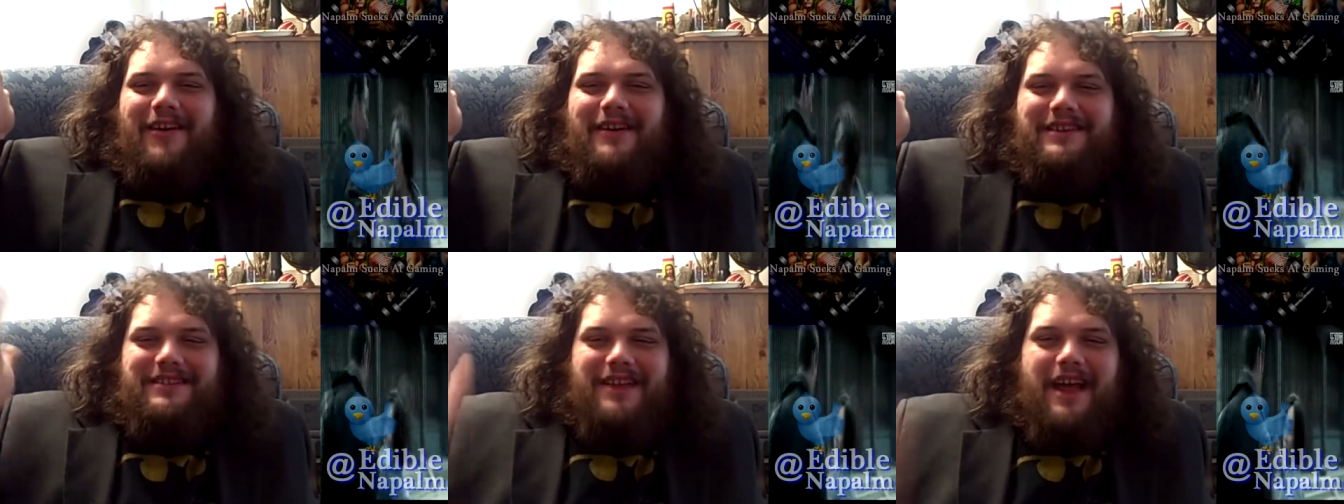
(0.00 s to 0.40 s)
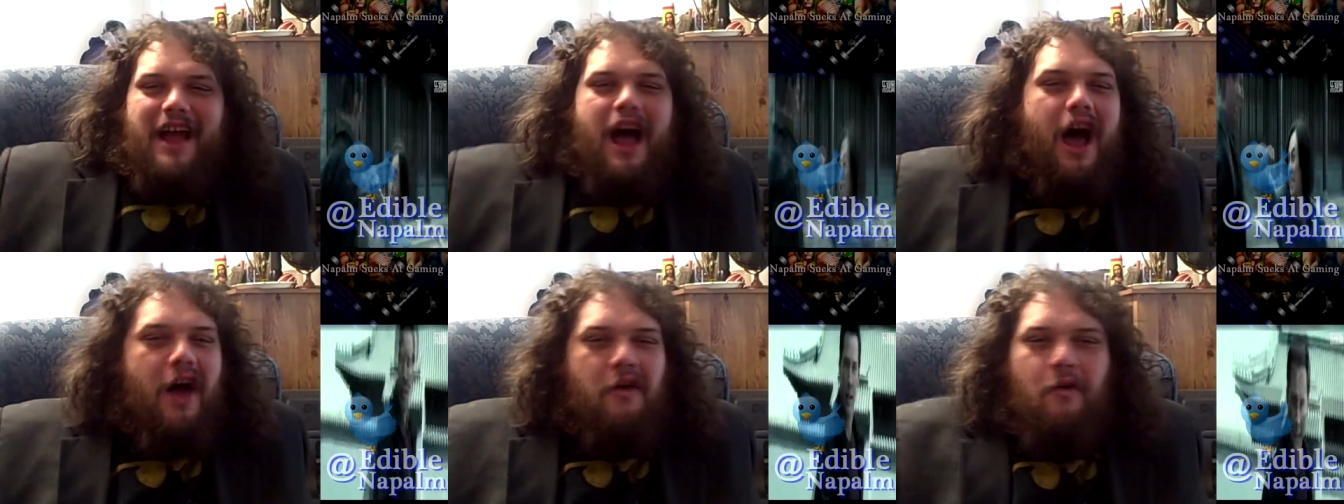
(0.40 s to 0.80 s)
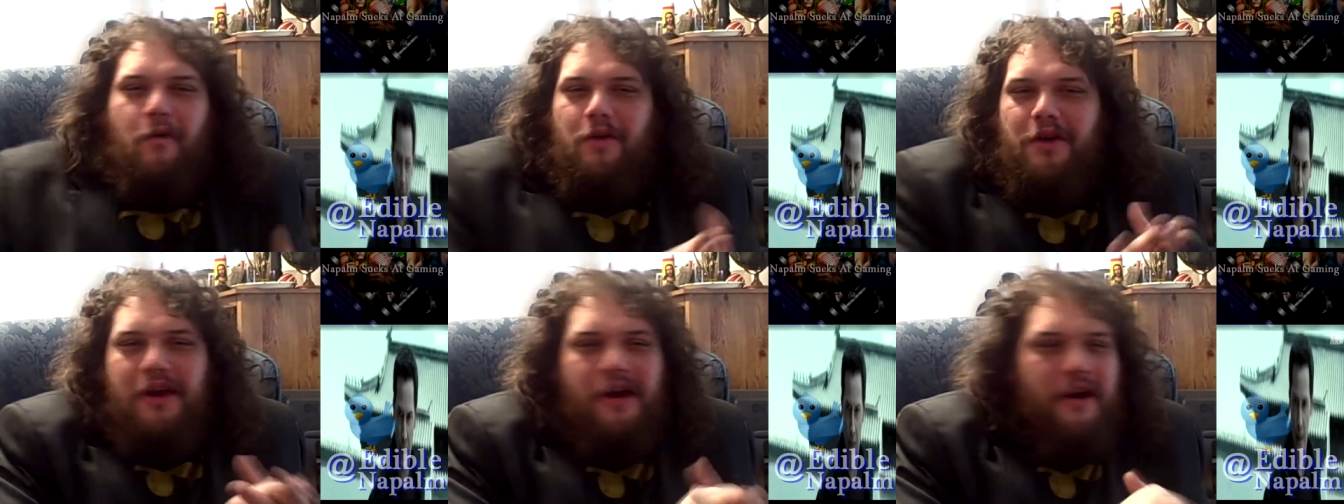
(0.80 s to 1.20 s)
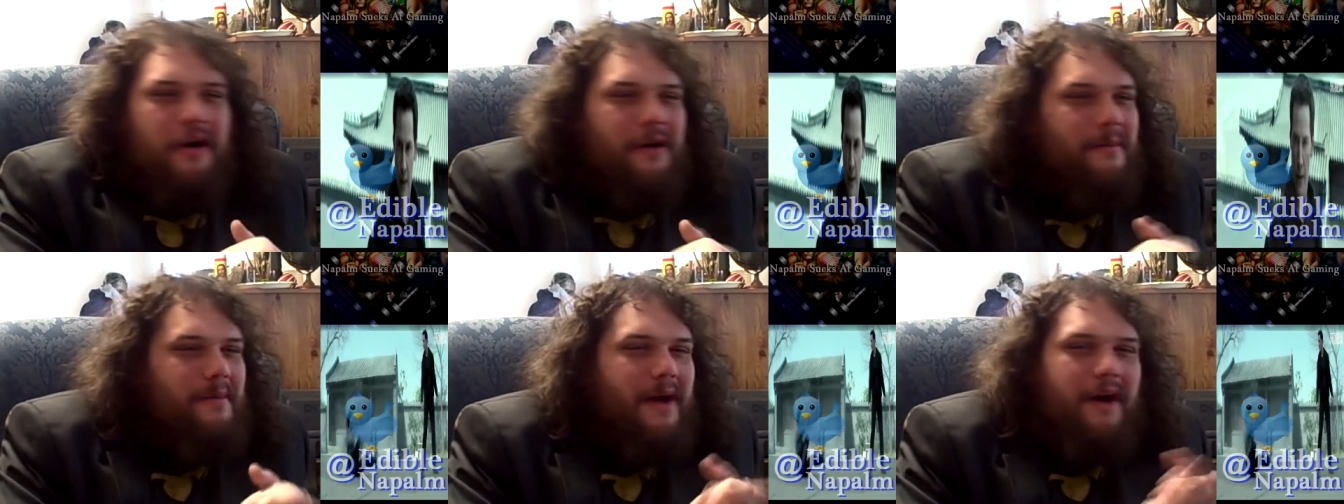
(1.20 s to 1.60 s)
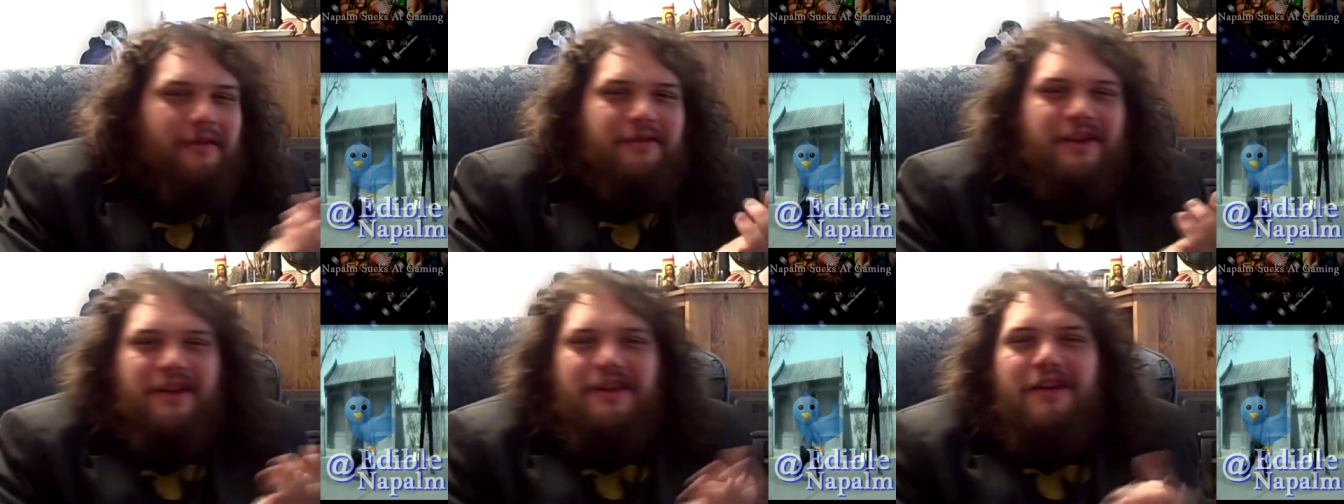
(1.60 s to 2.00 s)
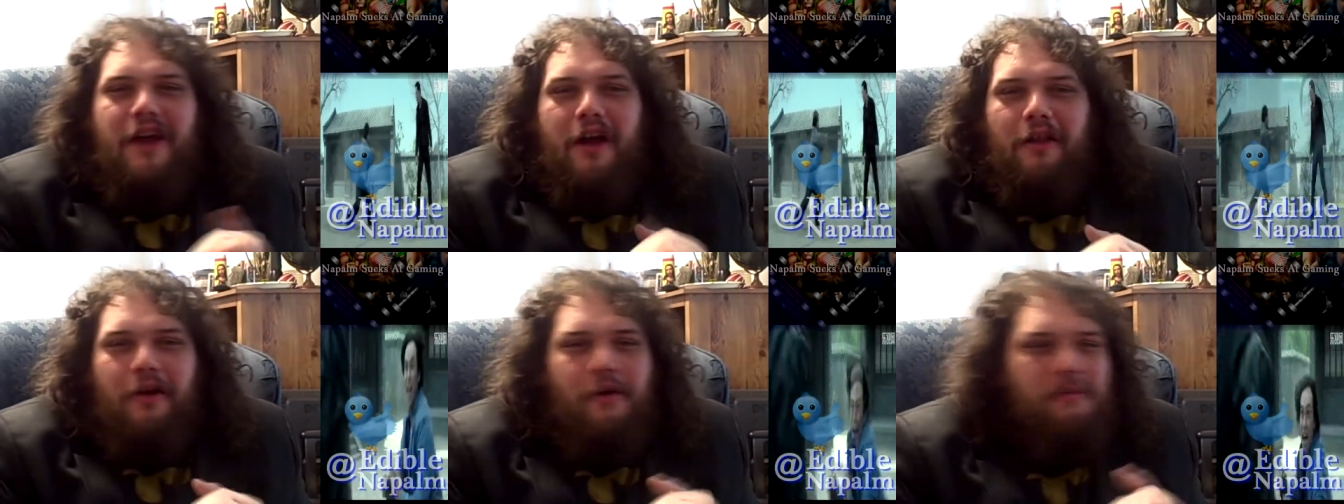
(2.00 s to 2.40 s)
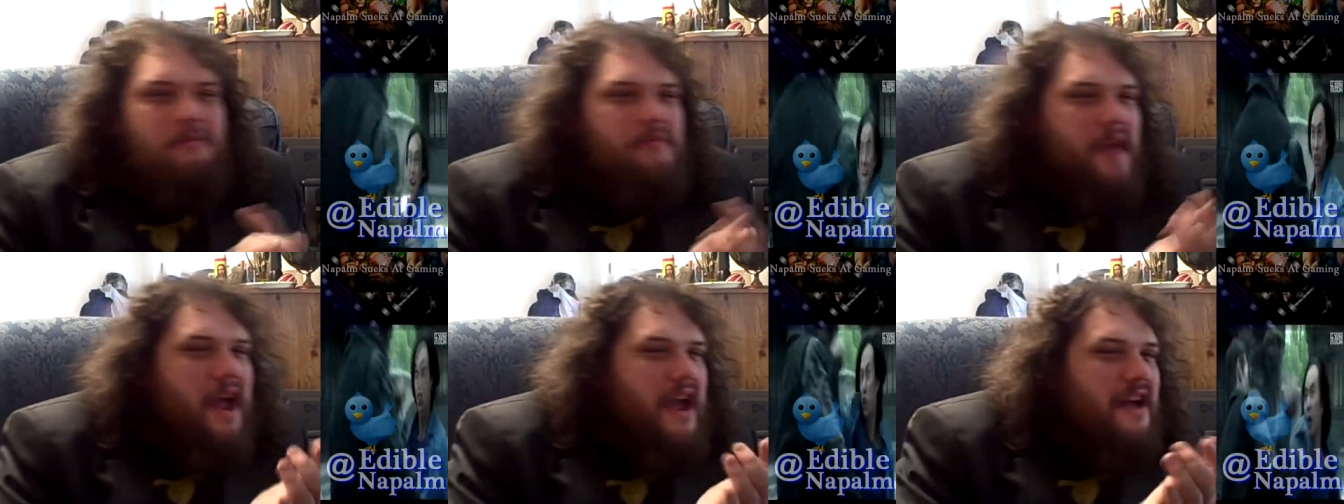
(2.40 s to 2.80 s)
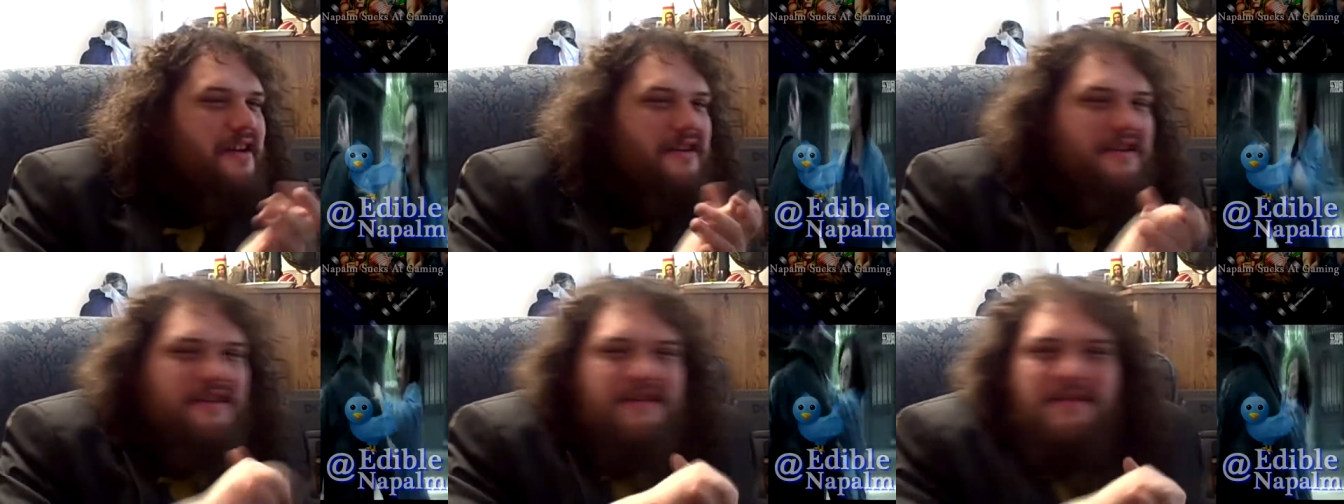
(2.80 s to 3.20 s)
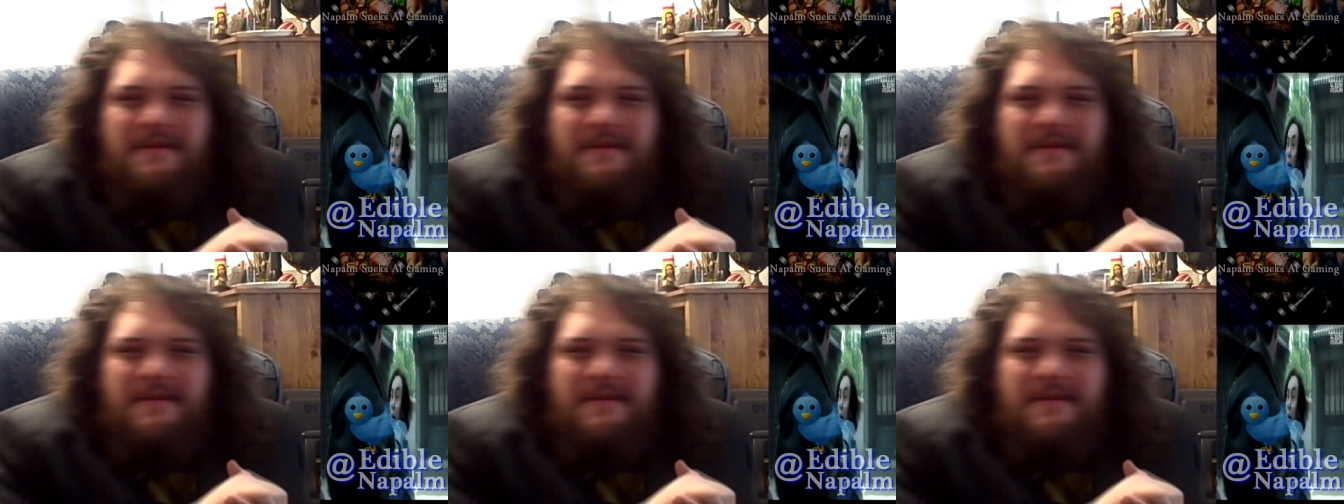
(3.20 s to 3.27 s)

always like, I don't care about the yellow man.